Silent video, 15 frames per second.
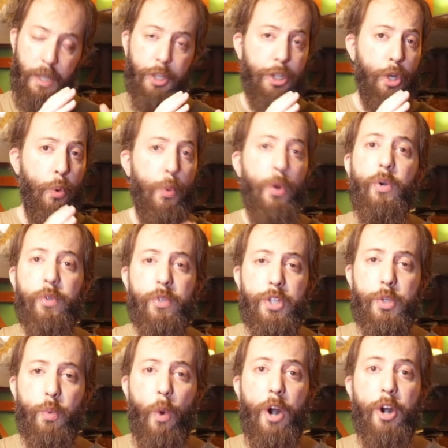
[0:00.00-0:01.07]
the
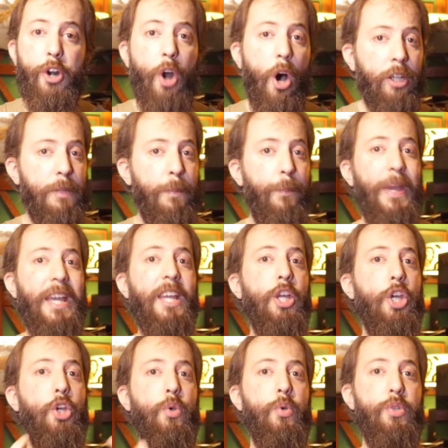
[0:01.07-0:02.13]
runes were not being
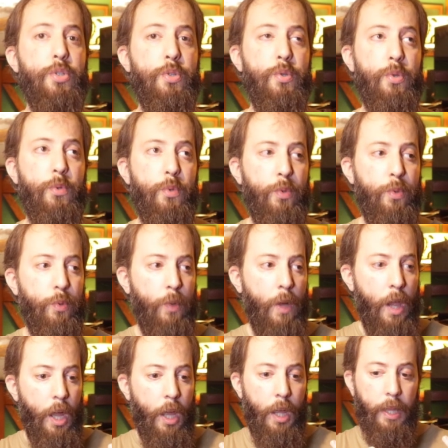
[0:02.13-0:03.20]
used to,
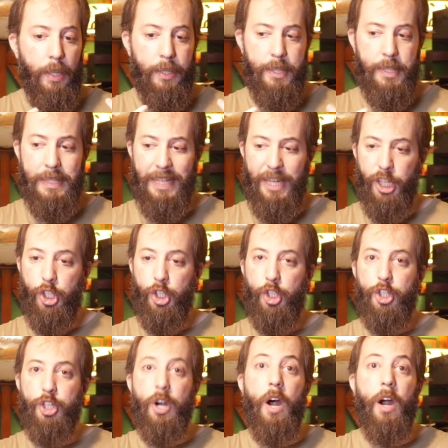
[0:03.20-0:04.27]
let's say,
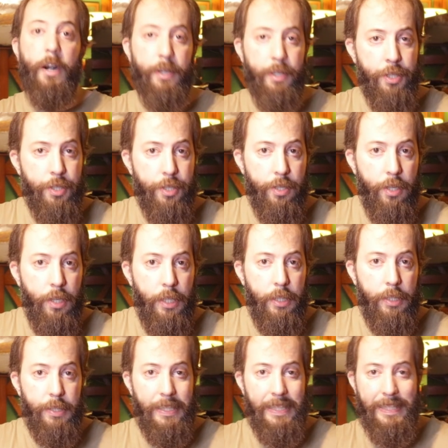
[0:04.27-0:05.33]
charge
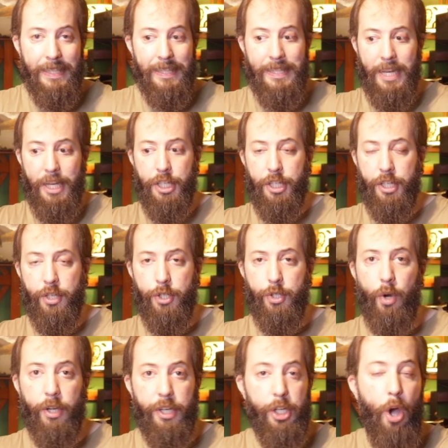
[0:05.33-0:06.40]
the incantations
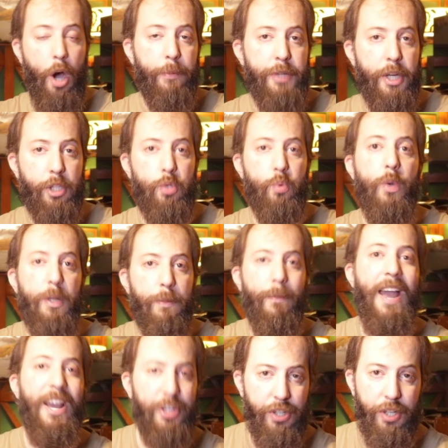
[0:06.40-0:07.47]
or the objects with
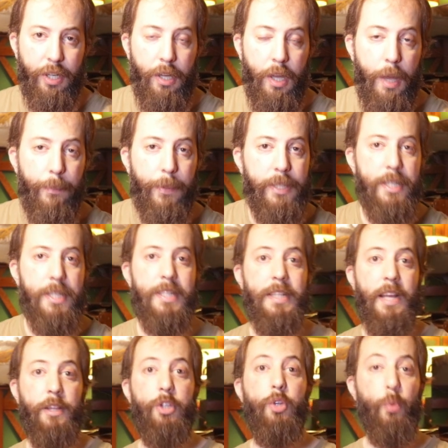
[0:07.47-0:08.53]
magic, but
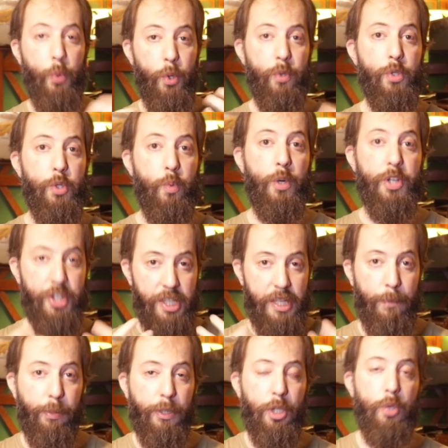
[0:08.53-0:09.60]
instead the runes were
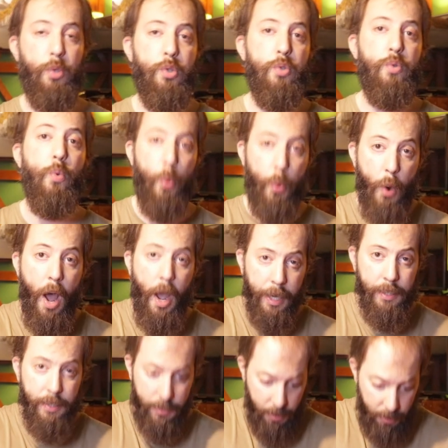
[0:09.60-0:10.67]
simply used to
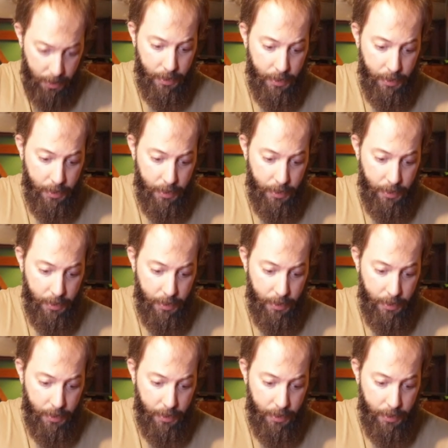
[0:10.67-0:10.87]
write